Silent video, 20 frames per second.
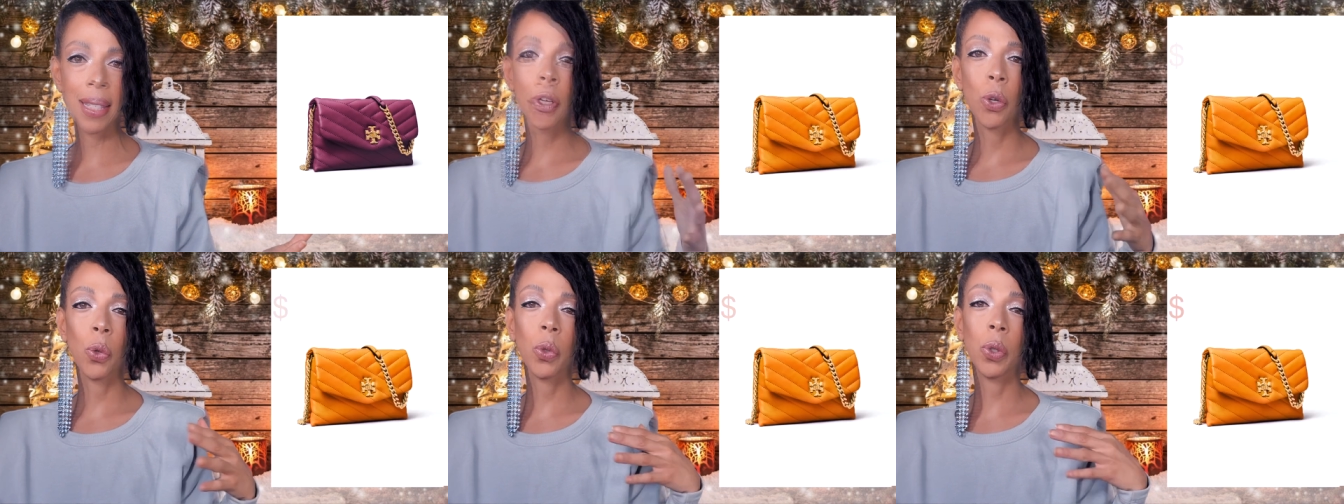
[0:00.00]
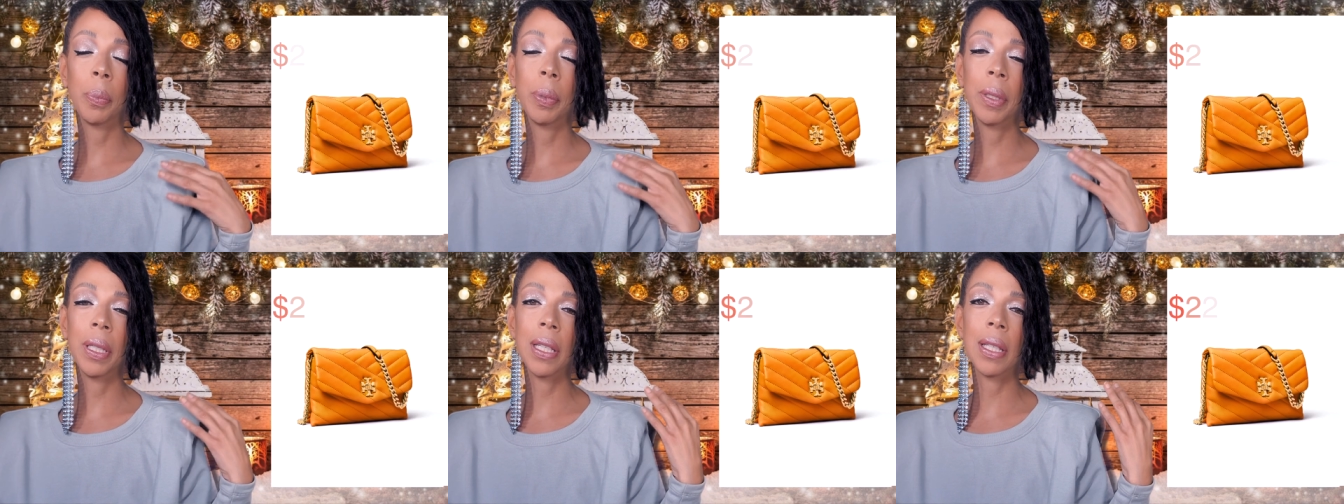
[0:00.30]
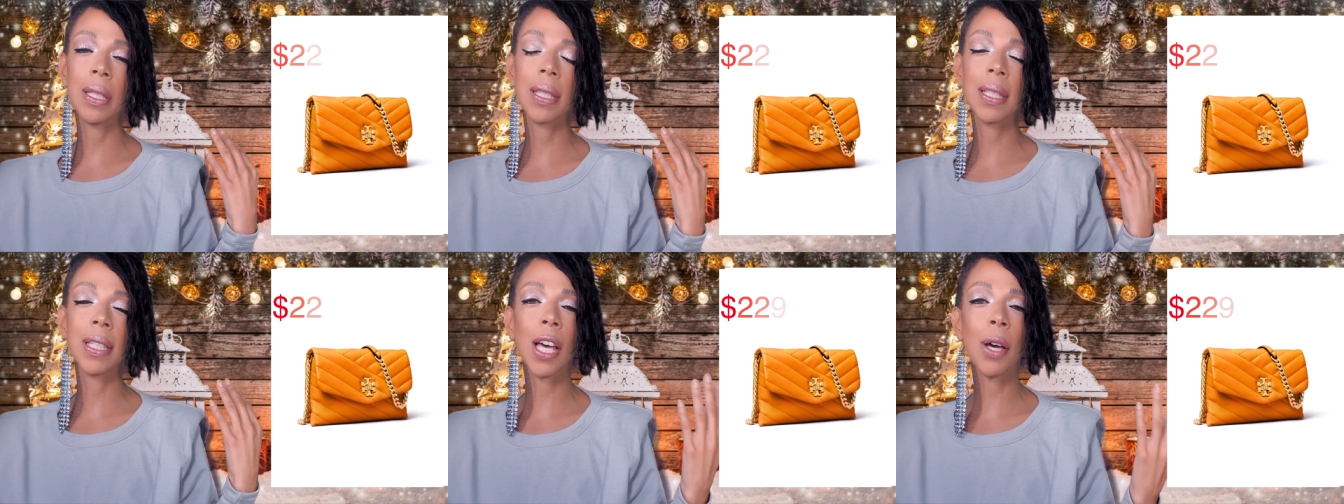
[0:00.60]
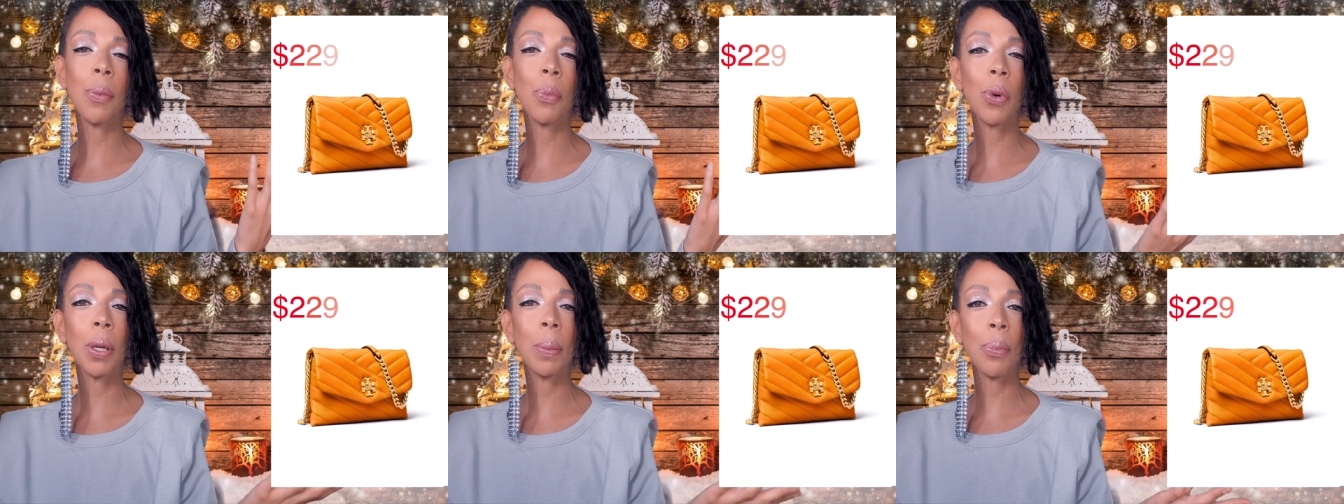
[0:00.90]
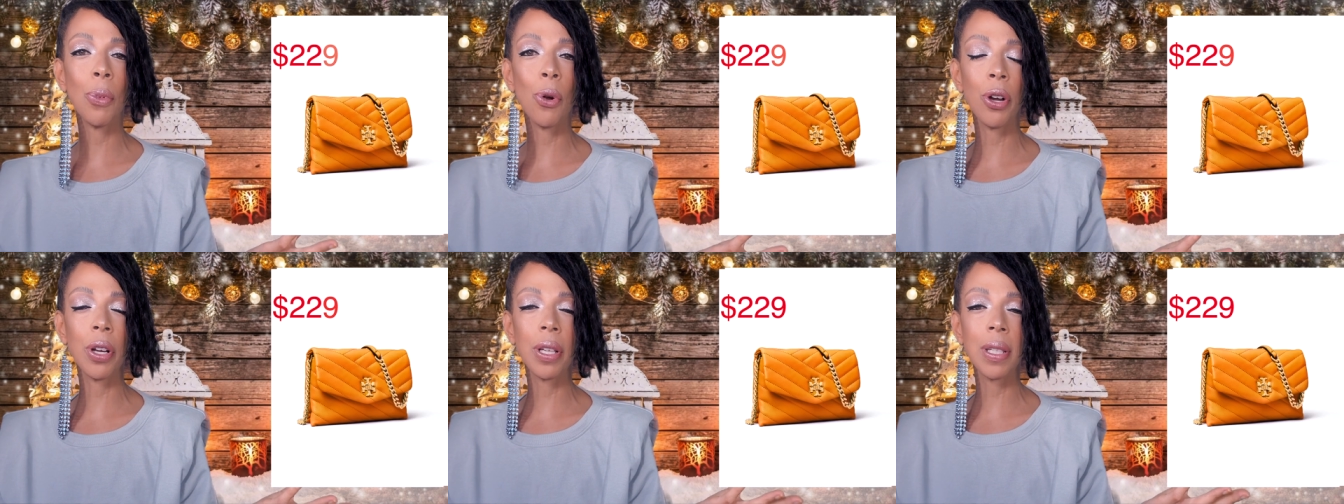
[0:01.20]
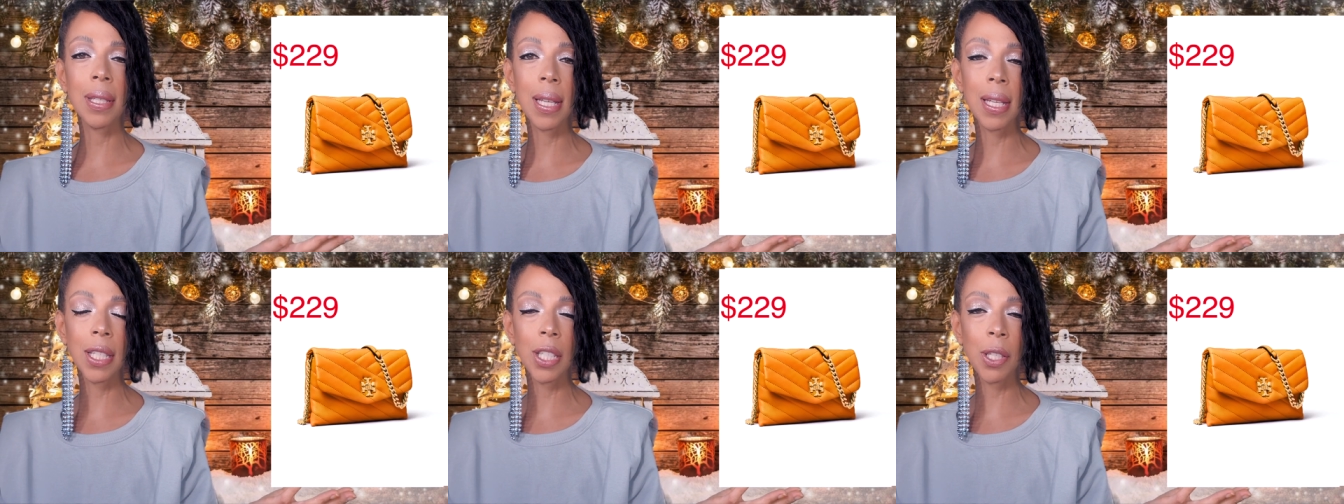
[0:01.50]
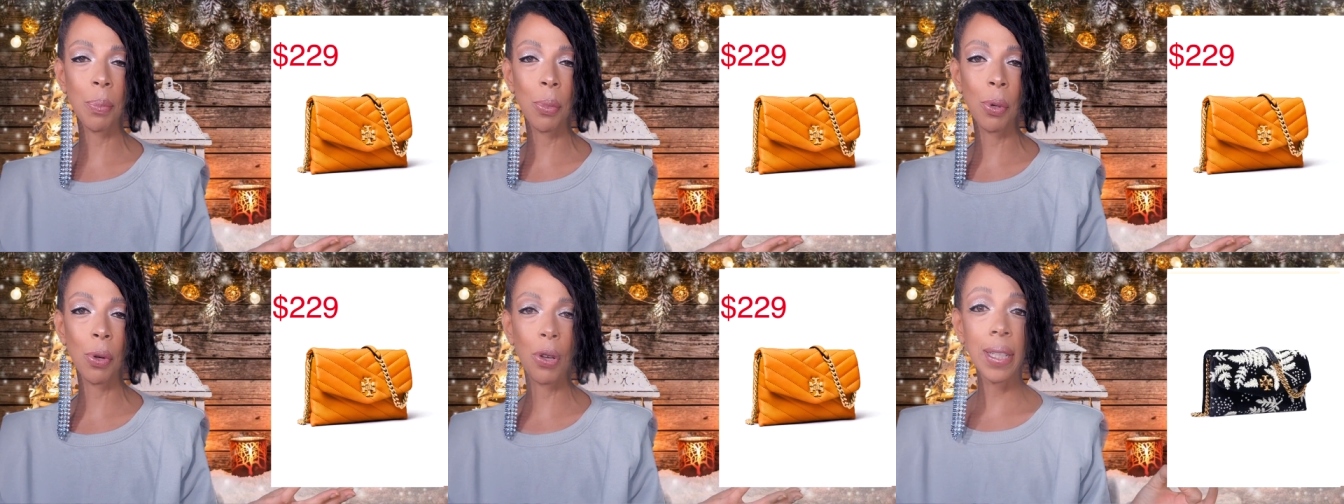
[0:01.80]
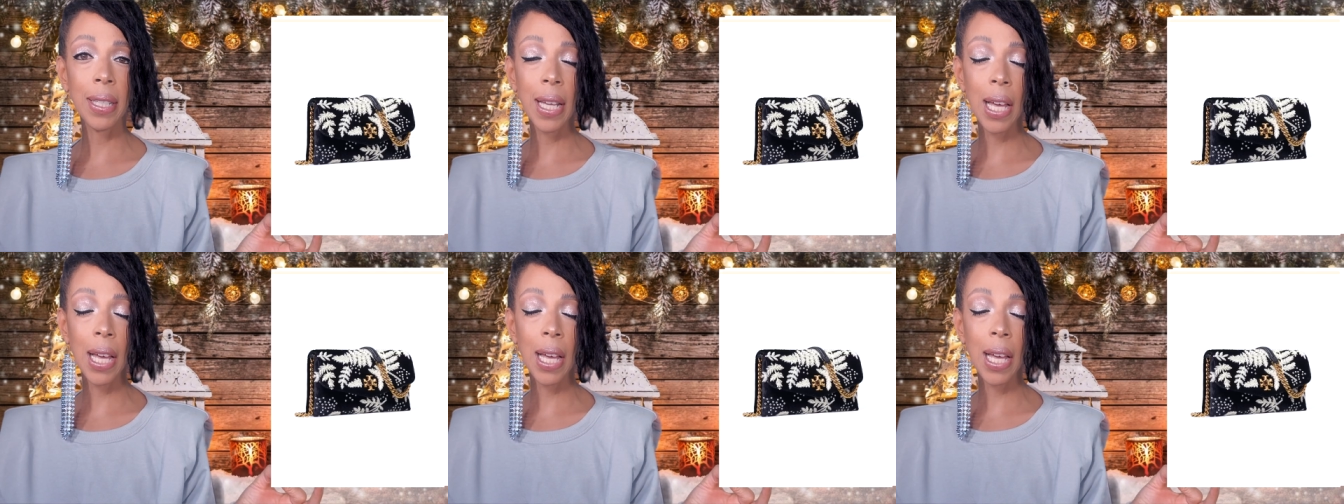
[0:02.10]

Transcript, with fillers: it will be somewhat more accessible.